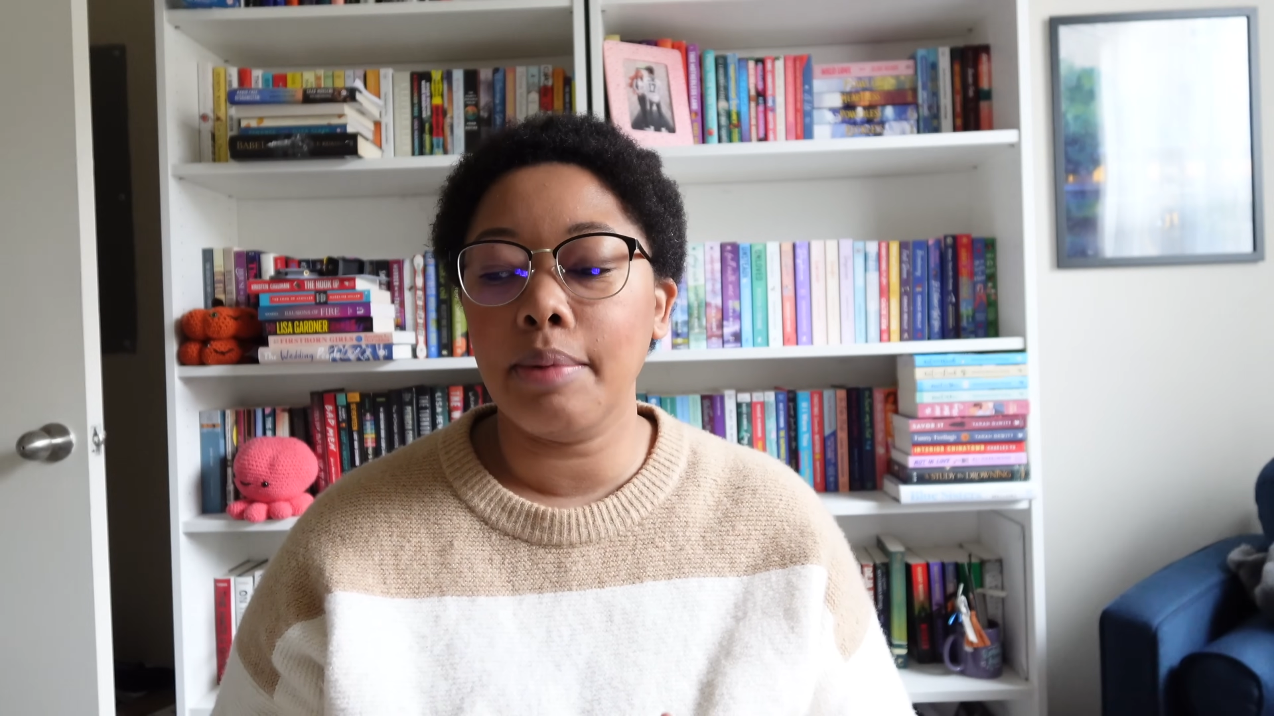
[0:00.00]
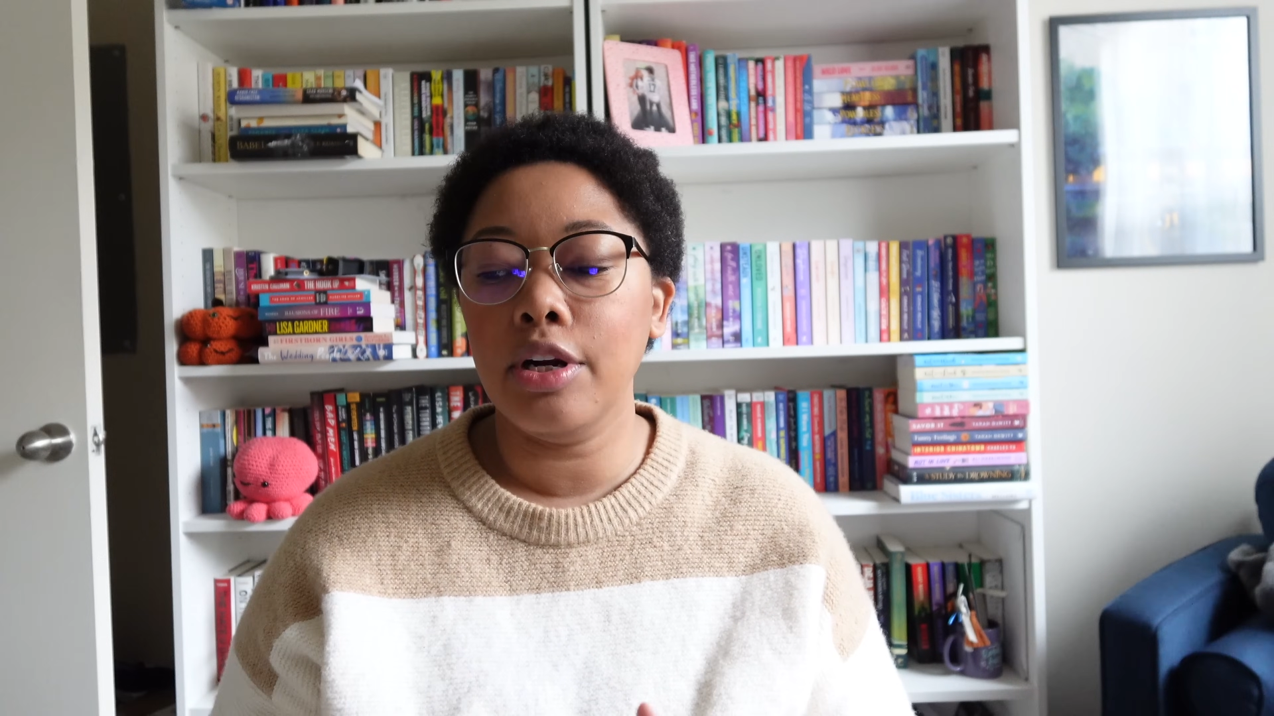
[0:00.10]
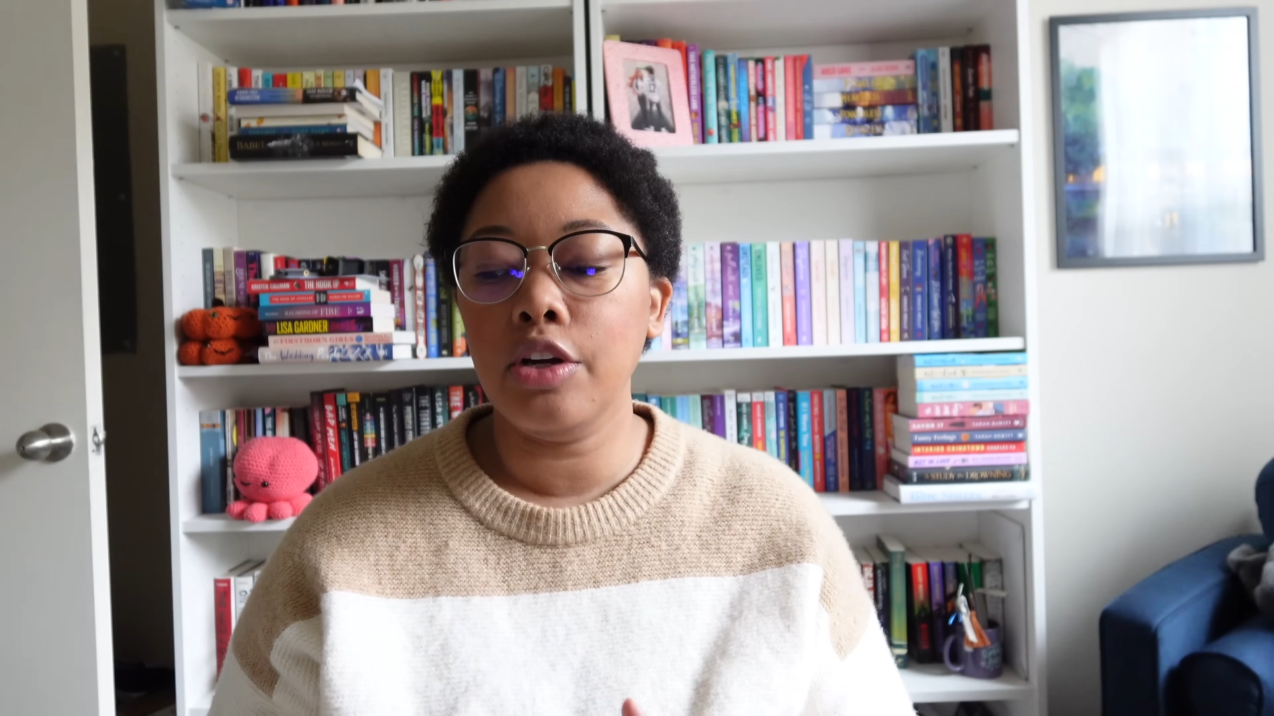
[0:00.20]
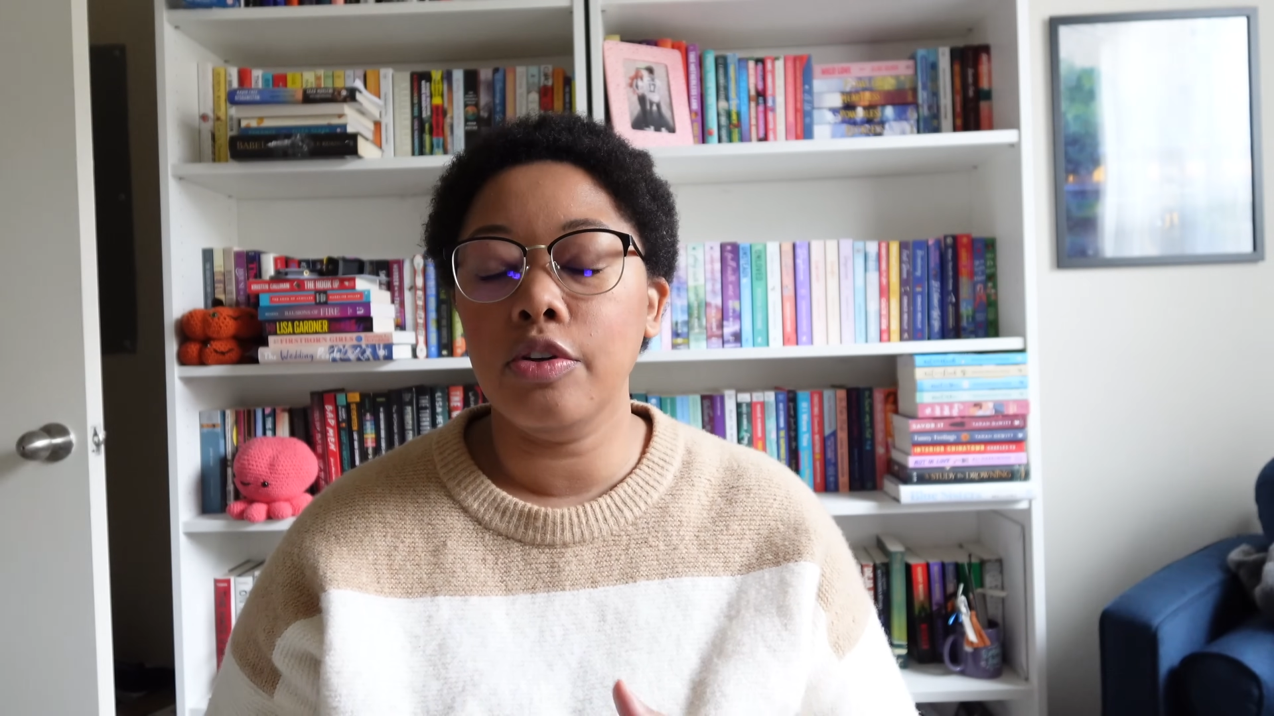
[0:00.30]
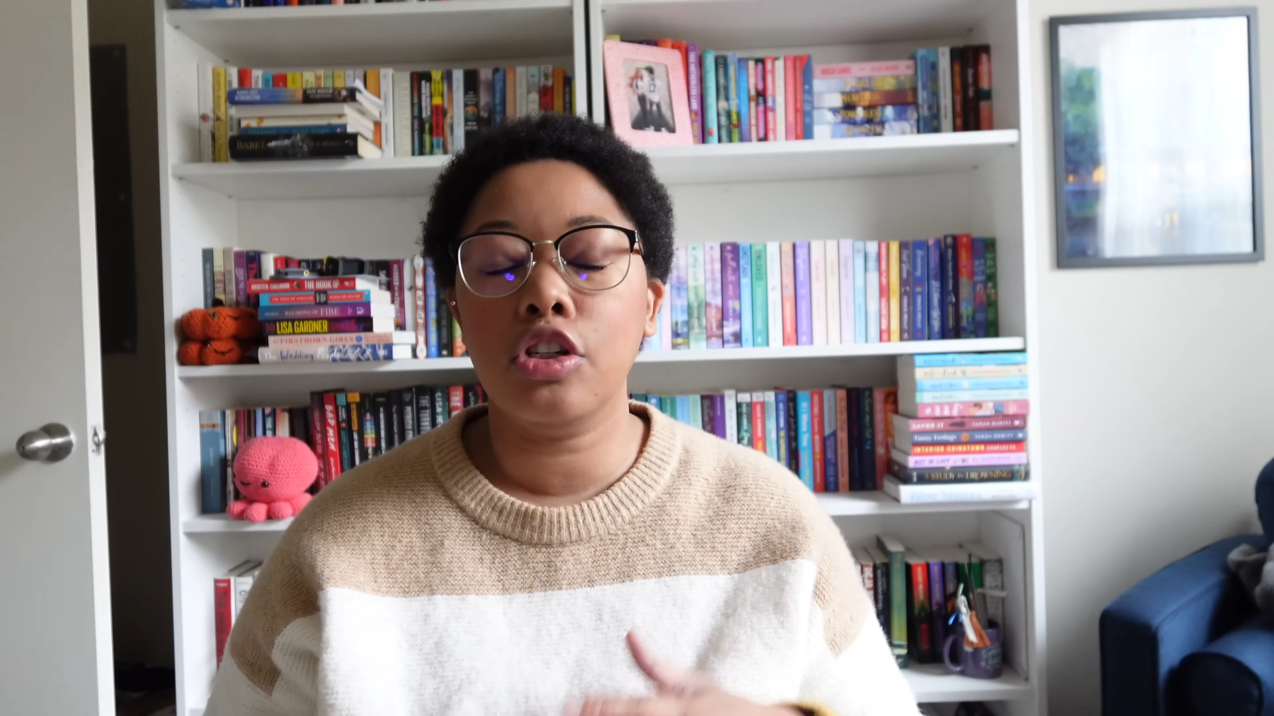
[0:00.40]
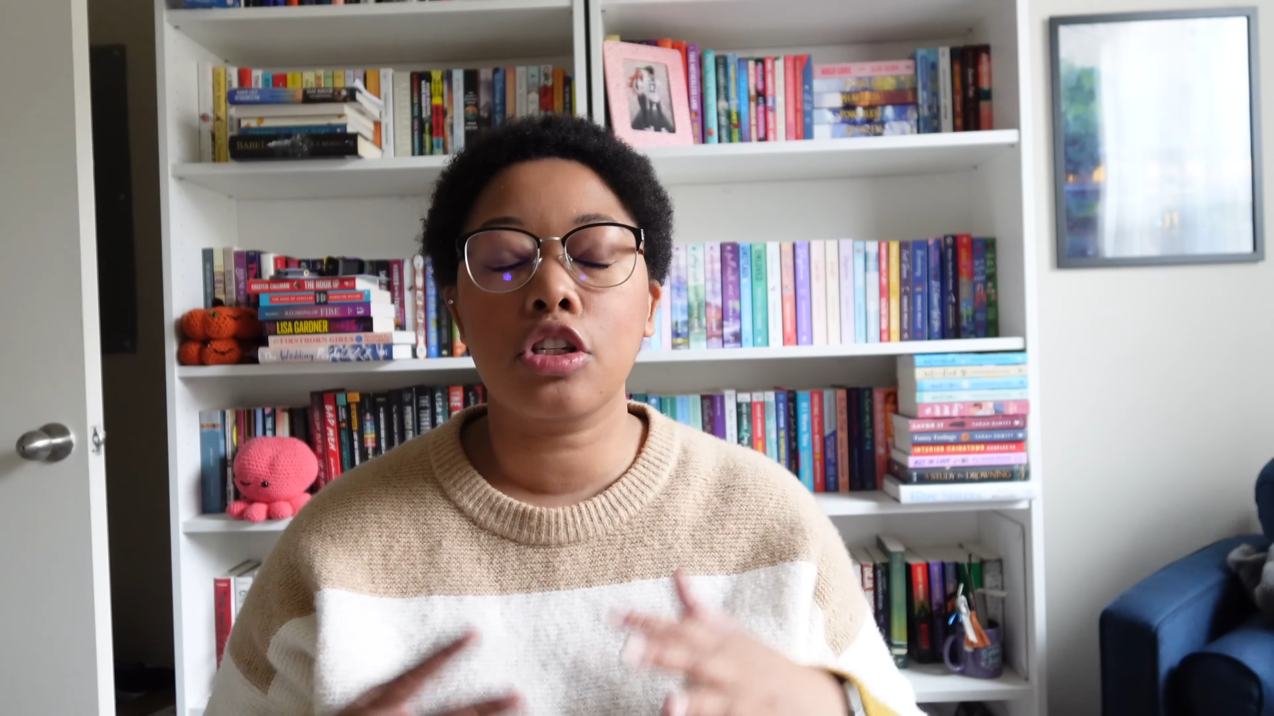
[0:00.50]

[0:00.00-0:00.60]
I'm going to do is